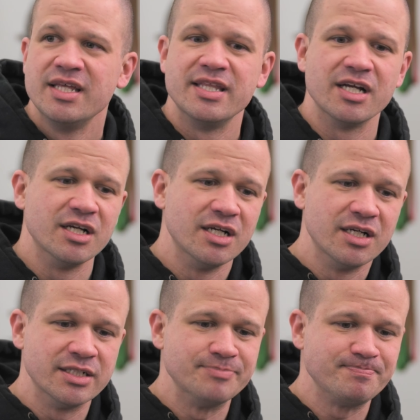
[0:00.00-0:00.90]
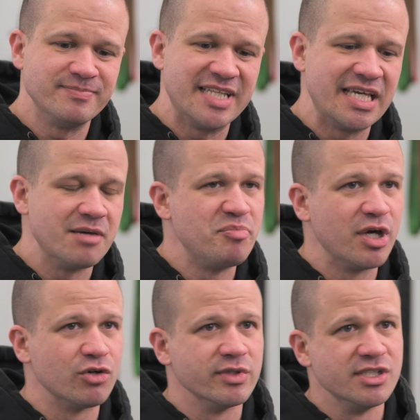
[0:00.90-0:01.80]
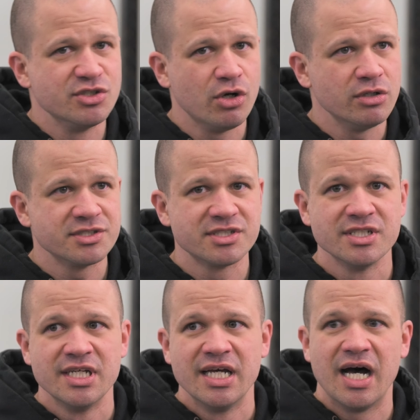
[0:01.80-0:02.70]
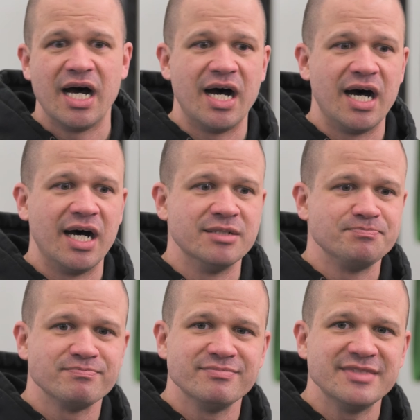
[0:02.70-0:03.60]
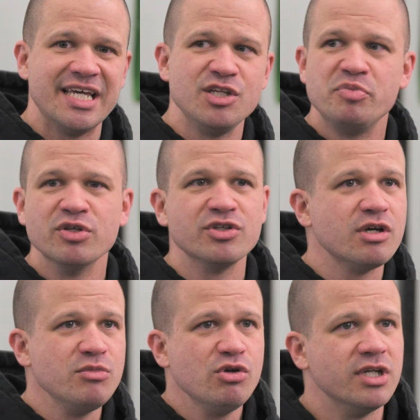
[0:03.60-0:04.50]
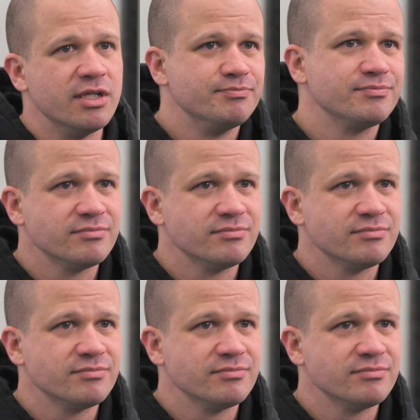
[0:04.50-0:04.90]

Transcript: they get better results, and you build a community.